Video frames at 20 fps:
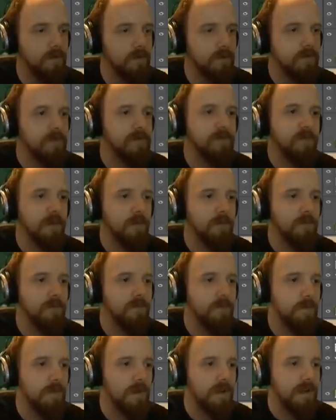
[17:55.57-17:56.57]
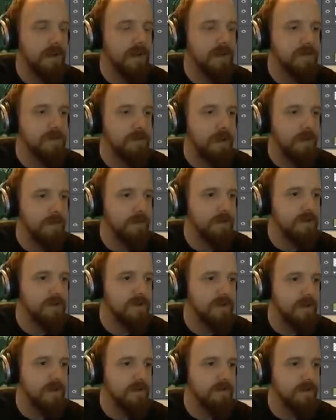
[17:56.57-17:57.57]
From, from the little experiments that
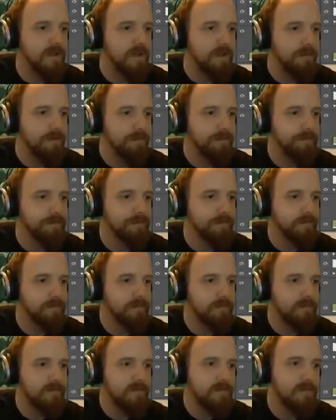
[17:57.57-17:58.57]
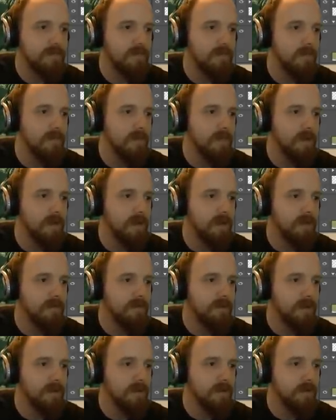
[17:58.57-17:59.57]
I've done, I've
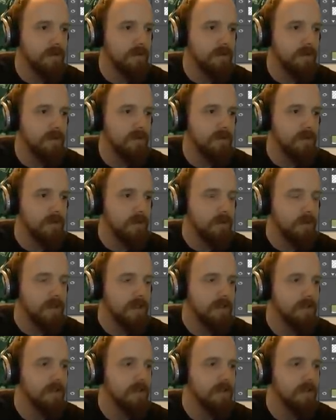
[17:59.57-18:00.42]
found that when streaming,